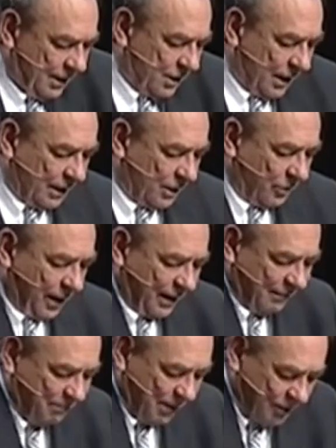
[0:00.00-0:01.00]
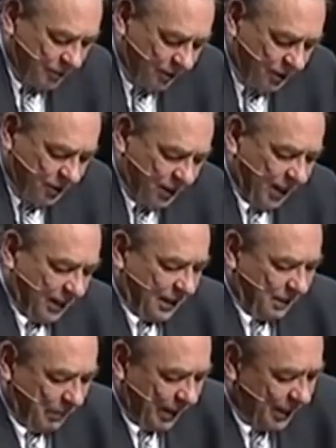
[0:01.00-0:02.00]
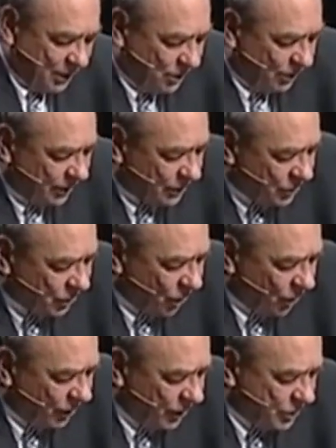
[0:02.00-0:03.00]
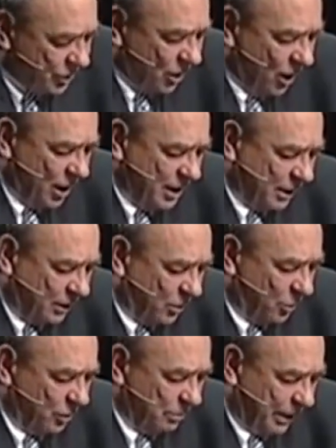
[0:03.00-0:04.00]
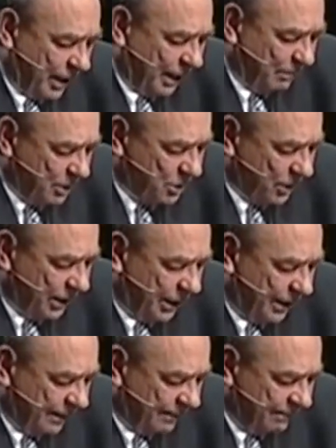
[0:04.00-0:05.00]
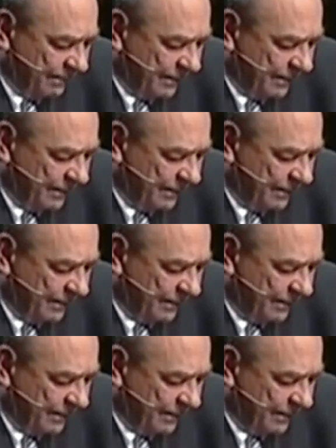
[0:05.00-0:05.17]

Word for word: It's like a grain of mustard seed that a man took and sowed in his garden. It grew and became a tree.